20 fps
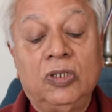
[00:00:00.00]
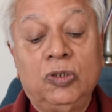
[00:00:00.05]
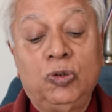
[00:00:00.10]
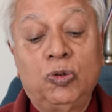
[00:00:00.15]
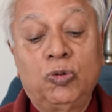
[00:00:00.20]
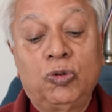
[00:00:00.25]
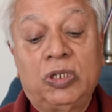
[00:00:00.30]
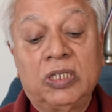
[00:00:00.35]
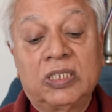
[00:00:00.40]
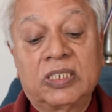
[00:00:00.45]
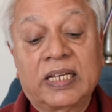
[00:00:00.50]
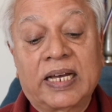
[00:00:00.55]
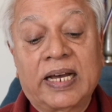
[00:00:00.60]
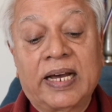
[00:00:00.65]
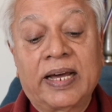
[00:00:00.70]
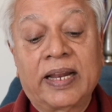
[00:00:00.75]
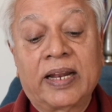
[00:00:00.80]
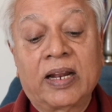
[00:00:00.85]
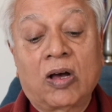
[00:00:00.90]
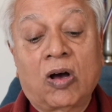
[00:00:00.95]
you
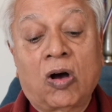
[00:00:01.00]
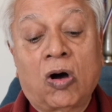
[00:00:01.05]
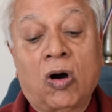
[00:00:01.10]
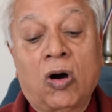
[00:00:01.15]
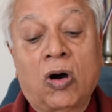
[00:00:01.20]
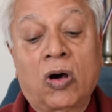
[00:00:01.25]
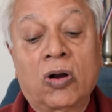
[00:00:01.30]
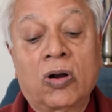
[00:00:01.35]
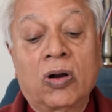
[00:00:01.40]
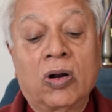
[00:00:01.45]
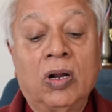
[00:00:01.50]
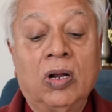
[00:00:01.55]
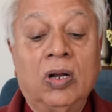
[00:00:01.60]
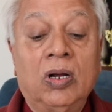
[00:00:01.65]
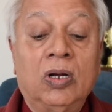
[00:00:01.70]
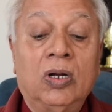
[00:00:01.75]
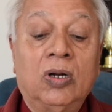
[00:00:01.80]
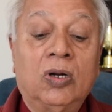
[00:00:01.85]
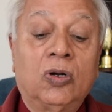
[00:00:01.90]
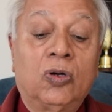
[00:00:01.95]
desire or
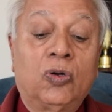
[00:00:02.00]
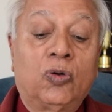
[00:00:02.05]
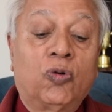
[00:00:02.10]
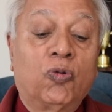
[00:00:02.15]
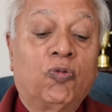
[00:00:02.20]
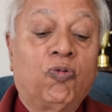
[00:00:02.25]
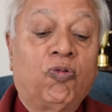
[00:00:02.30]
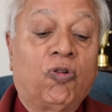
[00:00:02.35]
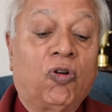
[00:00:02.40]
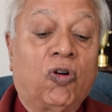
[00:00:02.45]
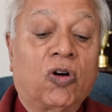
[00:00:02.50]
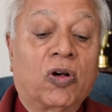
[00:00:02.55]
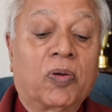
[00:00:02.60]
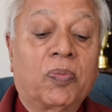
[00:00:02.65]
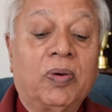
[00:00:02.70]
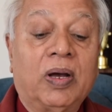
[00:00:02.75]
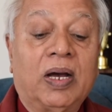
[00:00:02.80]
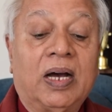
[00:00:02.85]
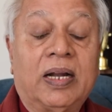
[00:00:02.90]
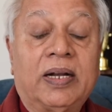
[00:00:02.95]
to
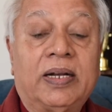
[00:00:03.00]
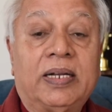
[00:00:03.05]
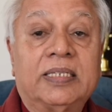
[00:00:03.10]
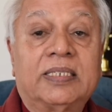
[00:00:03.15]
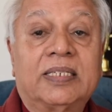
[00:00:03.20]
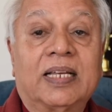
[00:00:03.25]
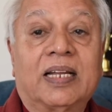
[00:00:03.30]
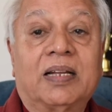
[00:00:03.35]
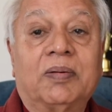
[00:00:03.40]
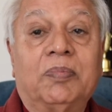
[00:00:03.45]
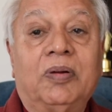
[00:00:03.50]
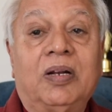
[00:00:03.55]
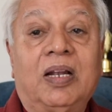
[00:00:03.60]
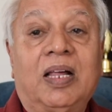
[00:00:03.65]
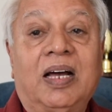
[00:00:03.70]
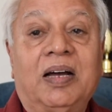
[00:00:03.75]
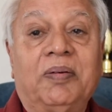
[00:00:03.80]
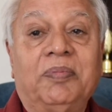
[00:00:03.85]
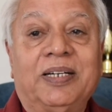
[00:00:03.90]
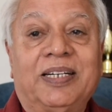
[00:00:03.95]
form a desirable
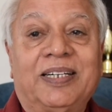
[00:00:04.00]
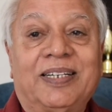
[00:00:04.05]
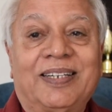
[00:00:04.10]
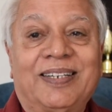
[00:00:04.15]
habit.